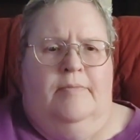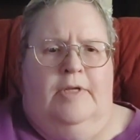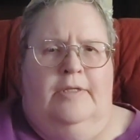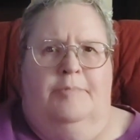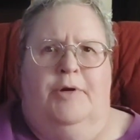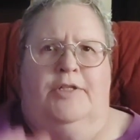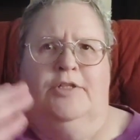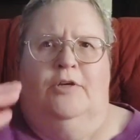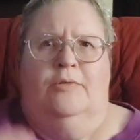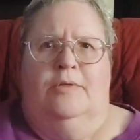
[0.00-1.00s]
like
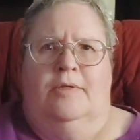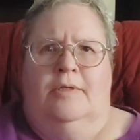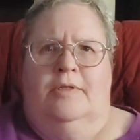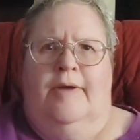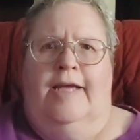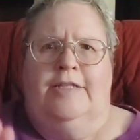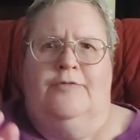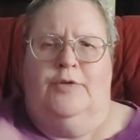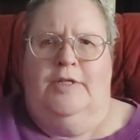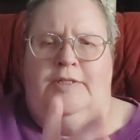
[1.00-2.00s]
Prestone,
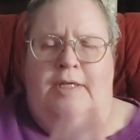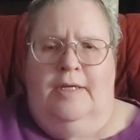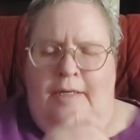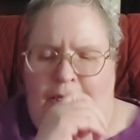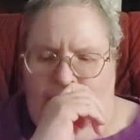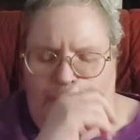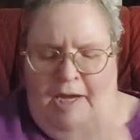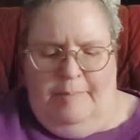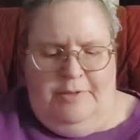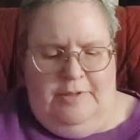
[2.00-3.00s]
antifreeze in the
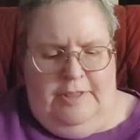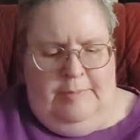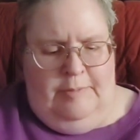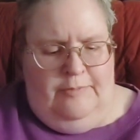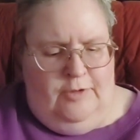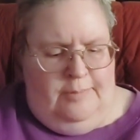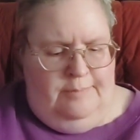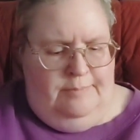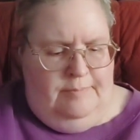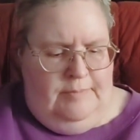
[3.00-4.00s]
pipes to keep them
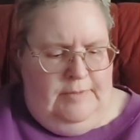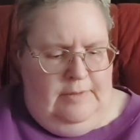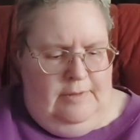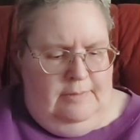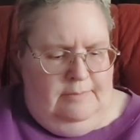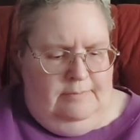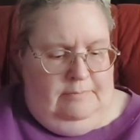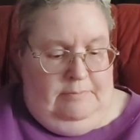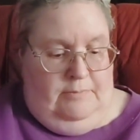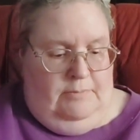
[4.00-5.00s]
from
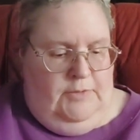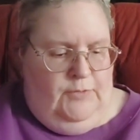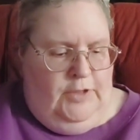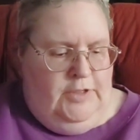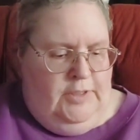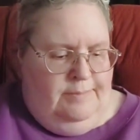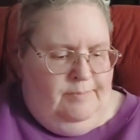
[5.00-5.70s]
freezing.